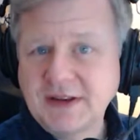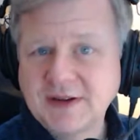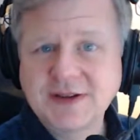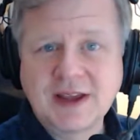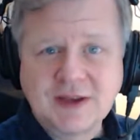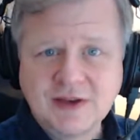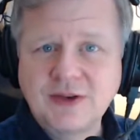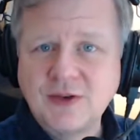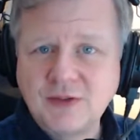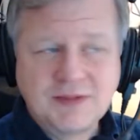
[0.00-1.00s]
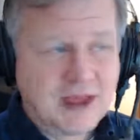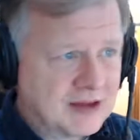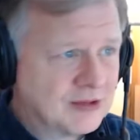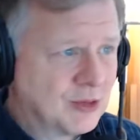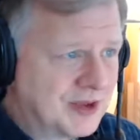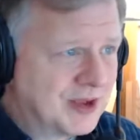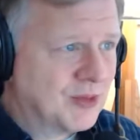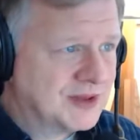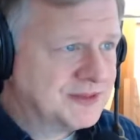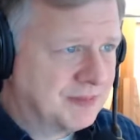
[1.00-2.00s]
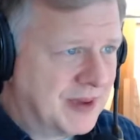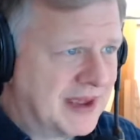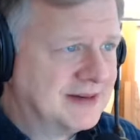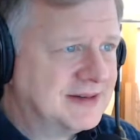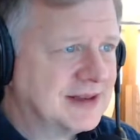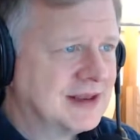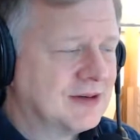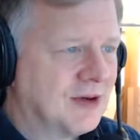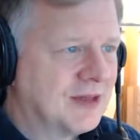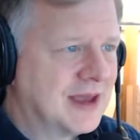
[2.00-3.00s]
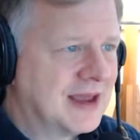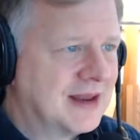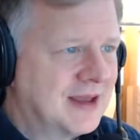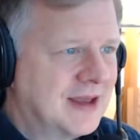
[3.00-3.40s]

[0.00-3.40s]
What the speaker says: because they could look at what's bent and all that.